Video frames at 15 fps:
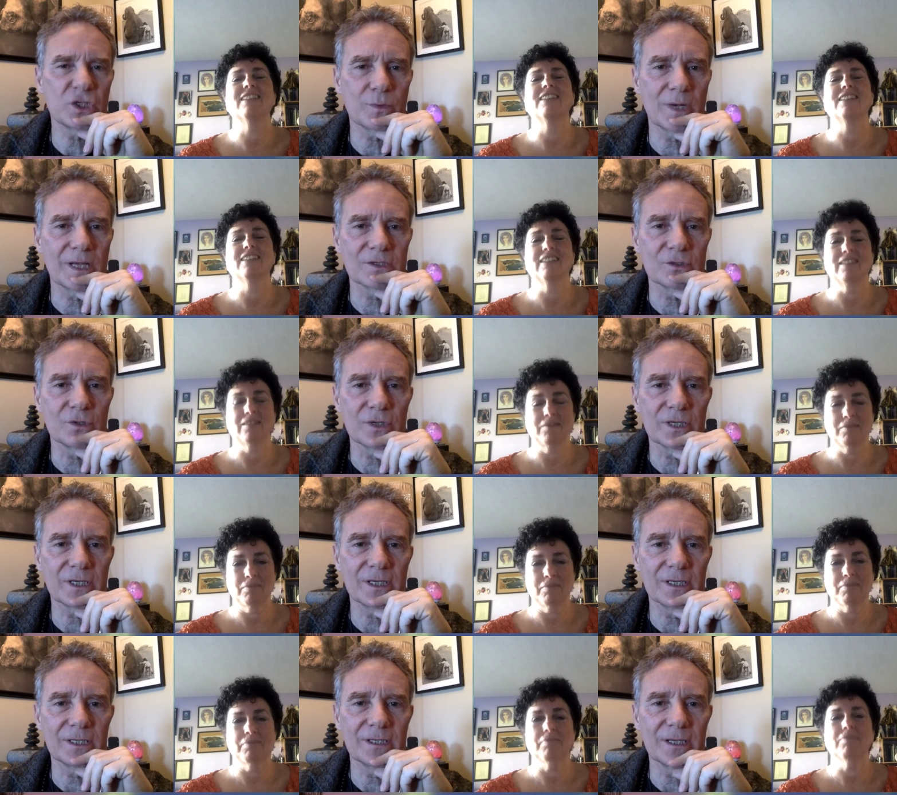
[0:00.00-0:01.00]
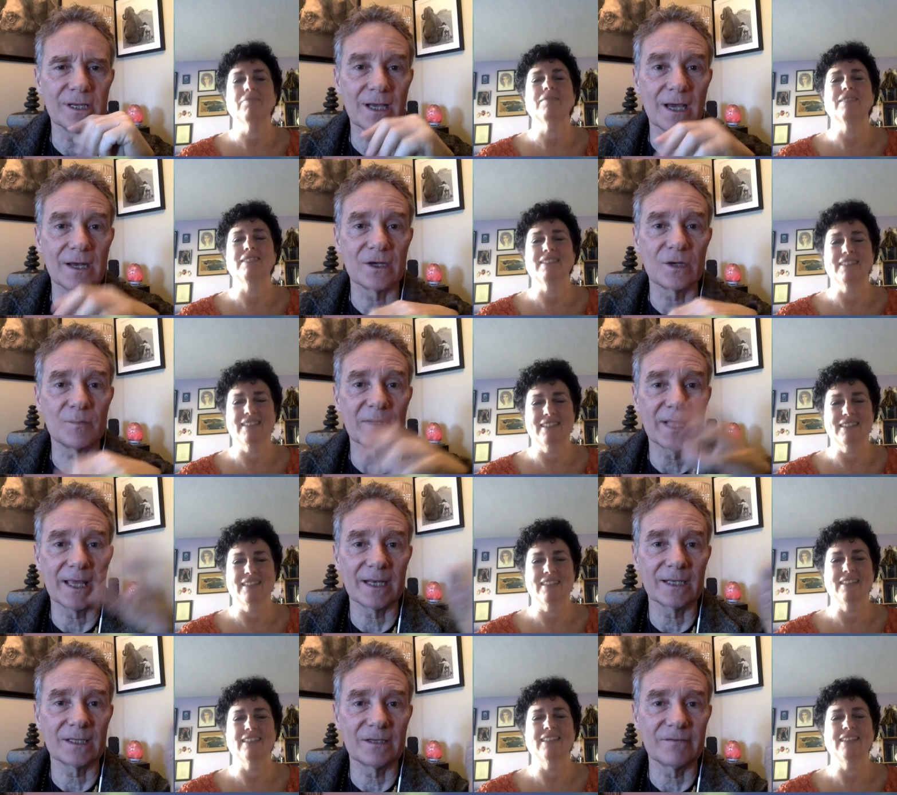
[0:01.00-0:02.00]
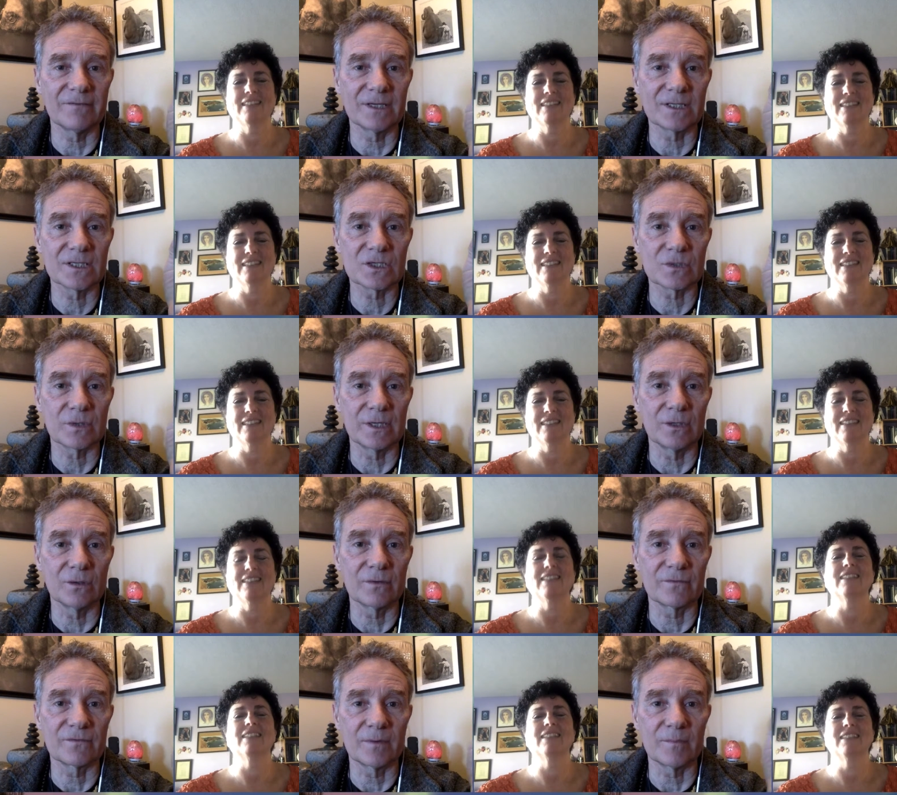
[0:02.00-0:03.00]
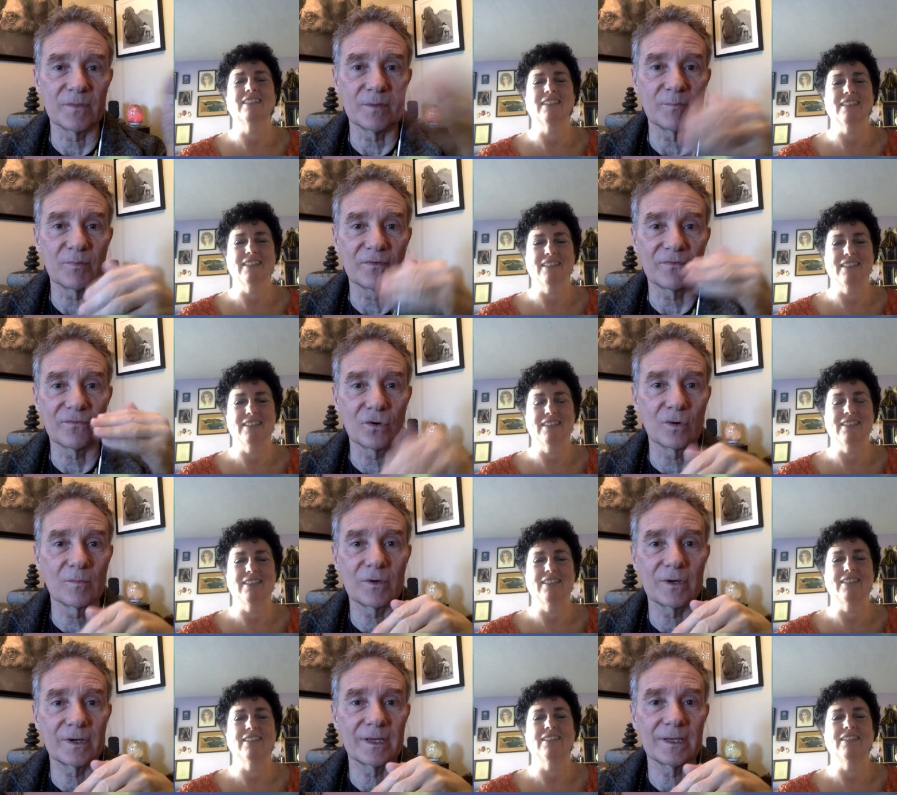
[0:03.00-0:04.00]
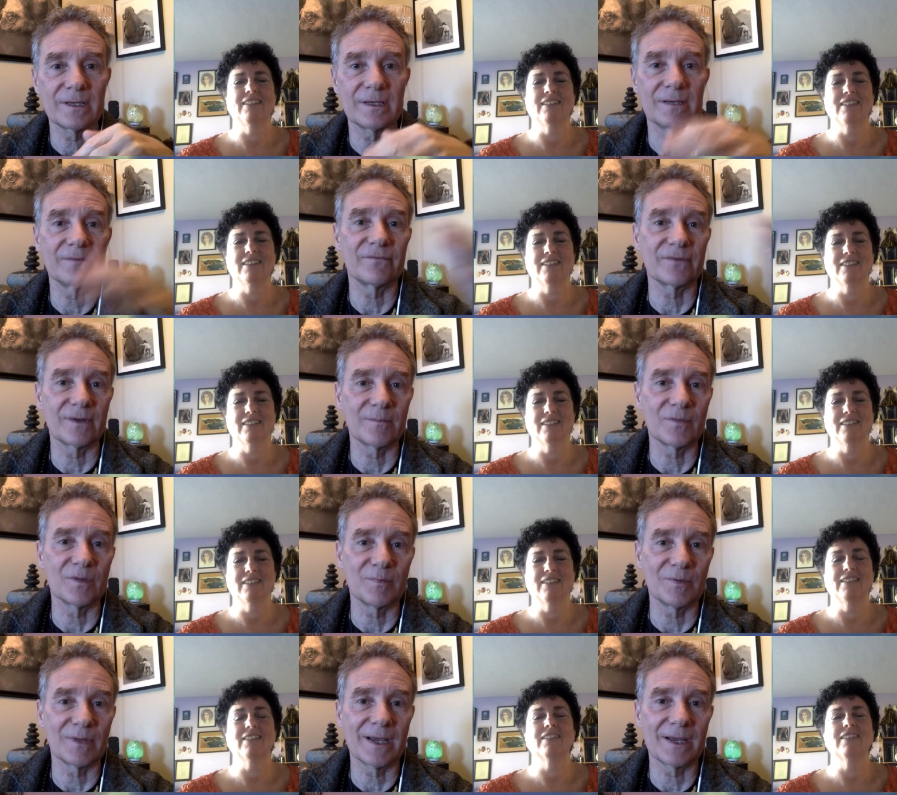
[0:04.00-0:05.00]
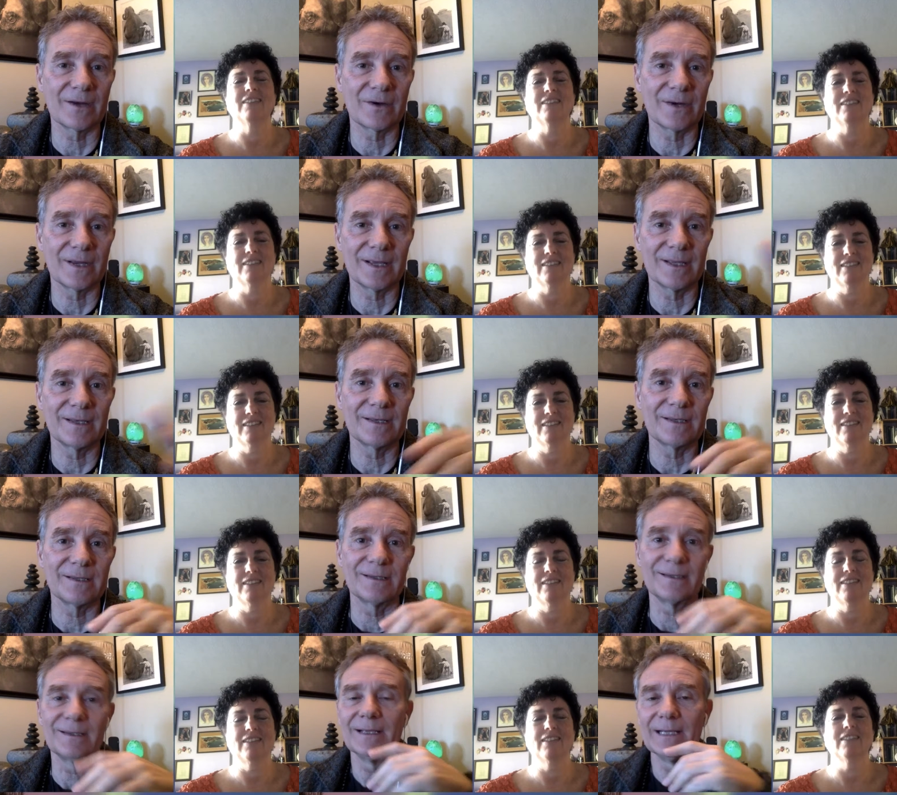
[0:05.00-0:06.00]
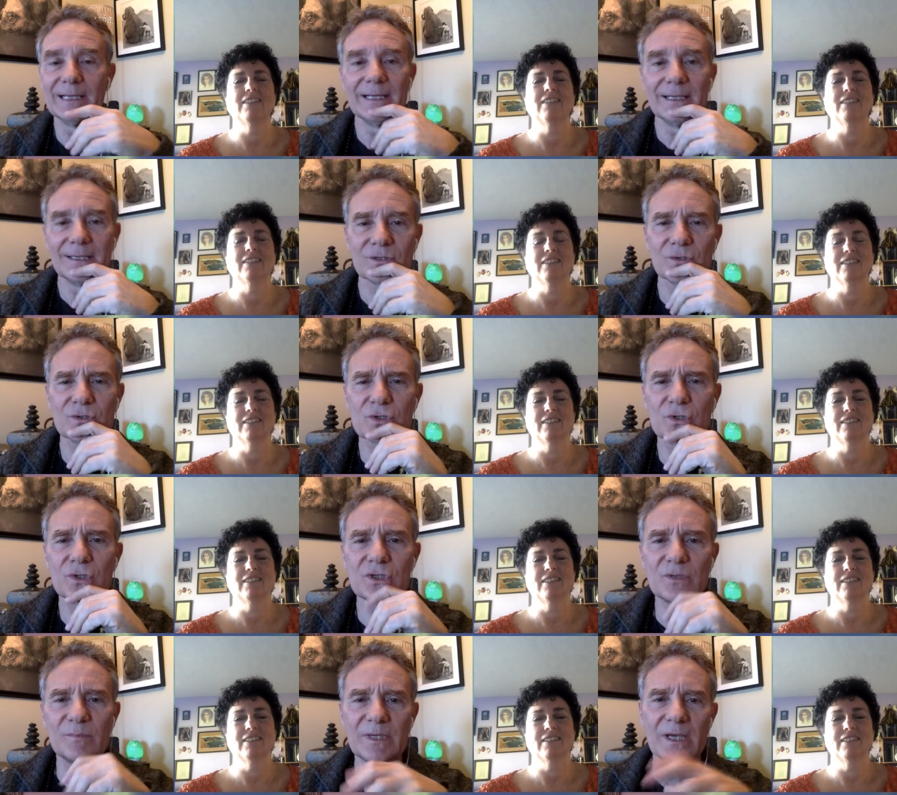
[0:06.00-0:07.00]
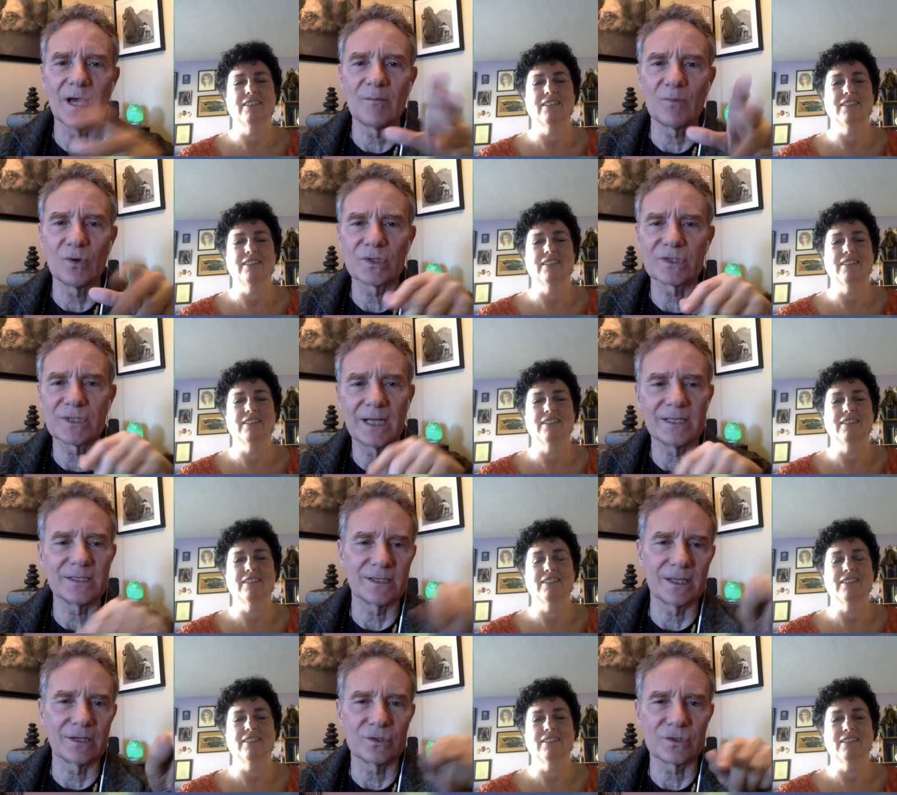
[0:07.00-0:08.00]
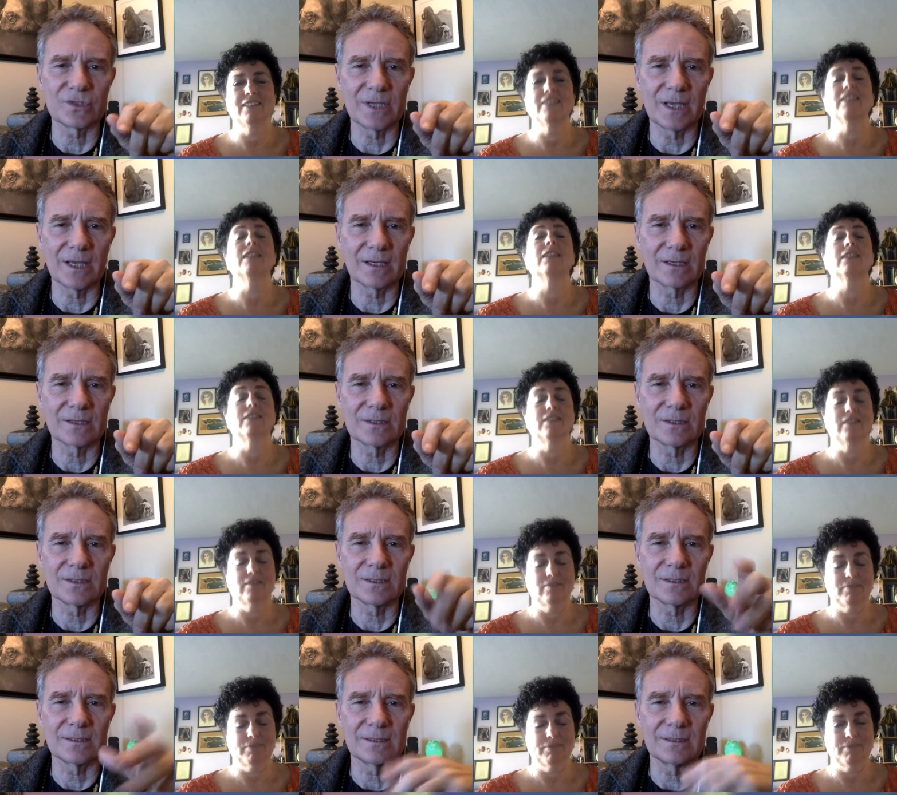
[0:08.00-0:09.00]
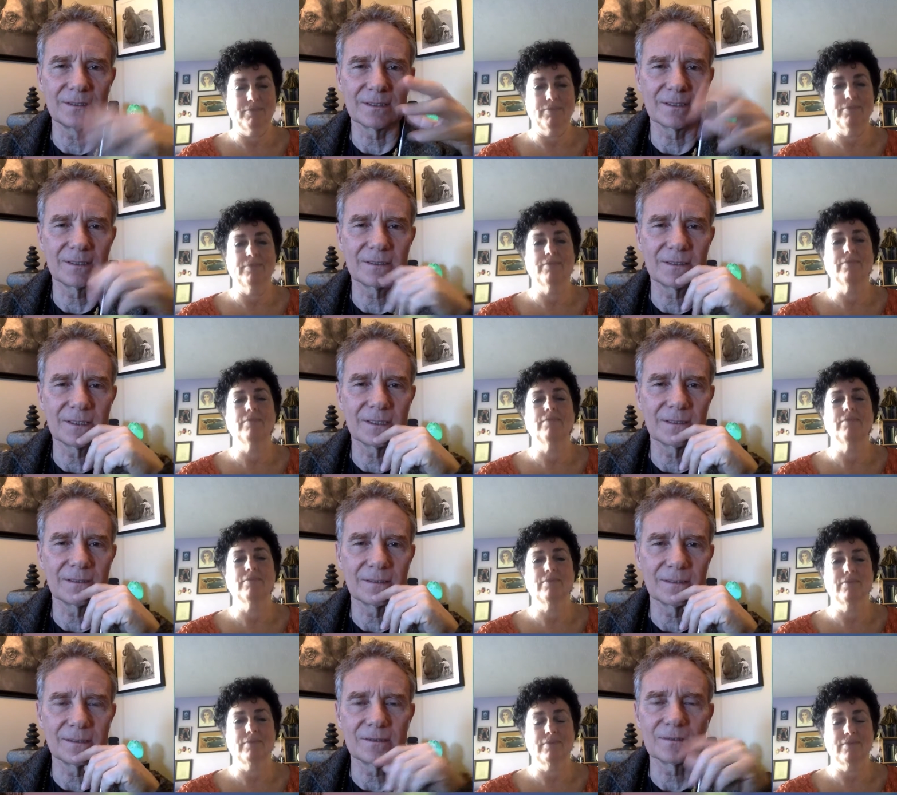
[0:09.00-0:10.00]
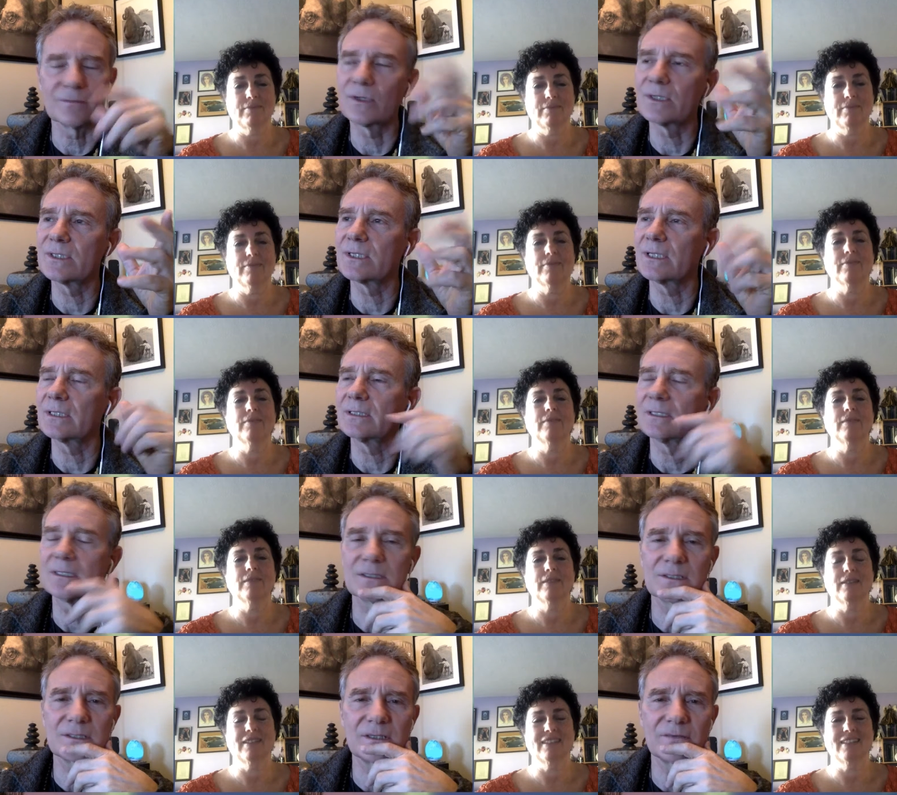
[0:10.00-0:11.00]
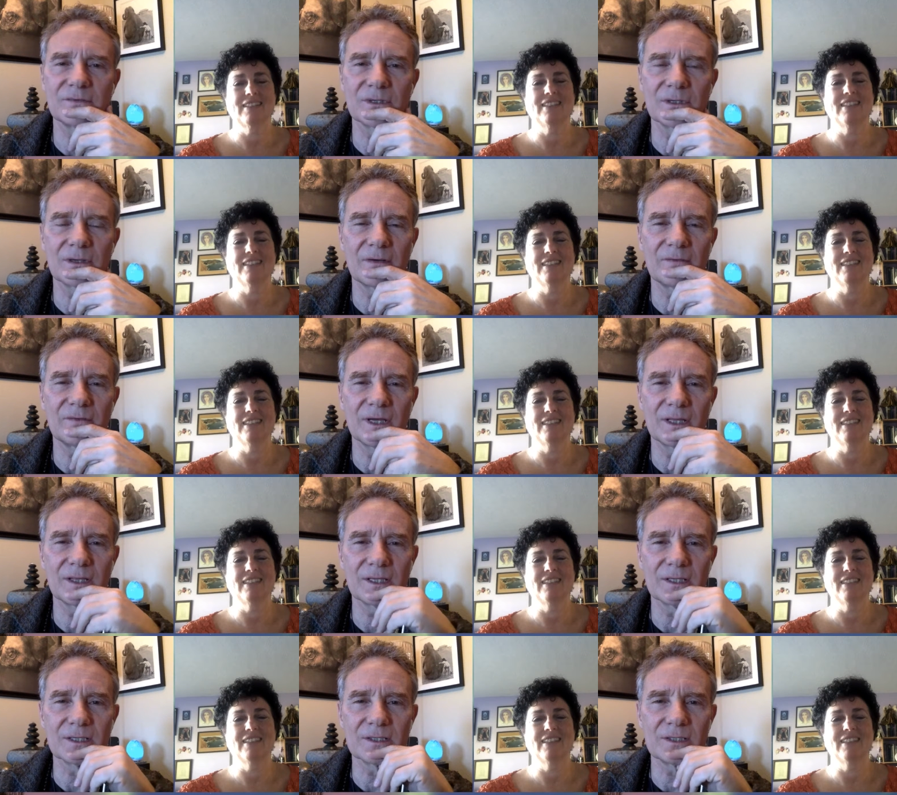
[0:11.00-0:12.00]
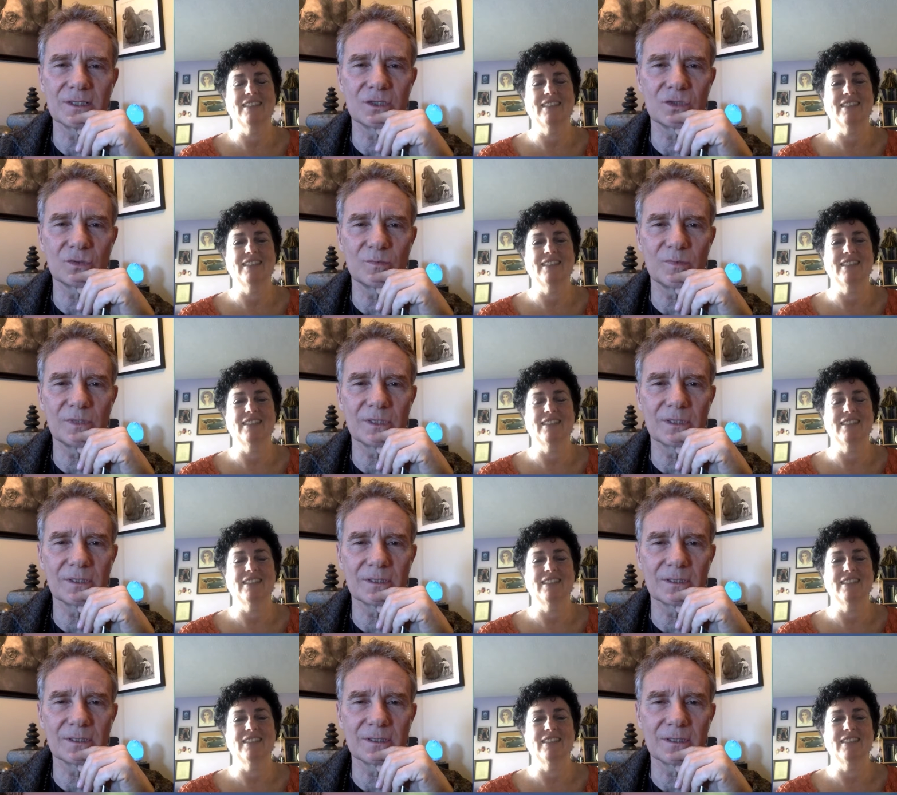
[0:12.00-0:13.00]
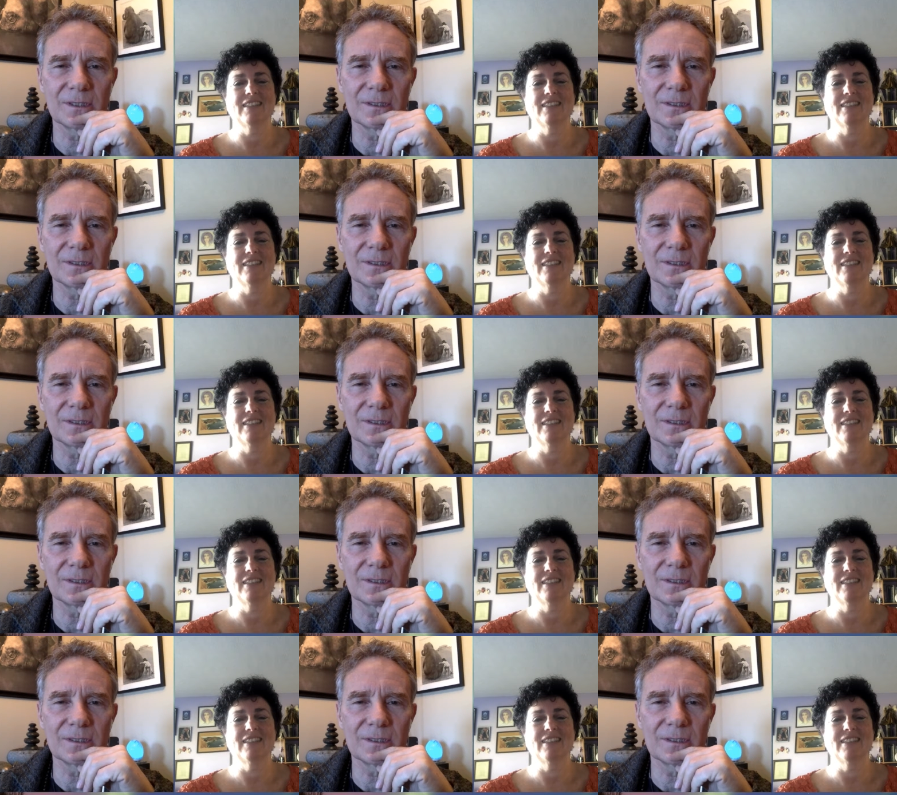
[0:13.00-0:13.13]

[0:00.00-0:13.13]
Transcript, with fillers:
Speaker 1: when I was a little kid, and then I got into planning the events, so I know it from the performer end and from the planner end, and so it's good to be on both sides and understand because it you get to it, what is it uh, Stephen Covey I think seek to be and uh, to,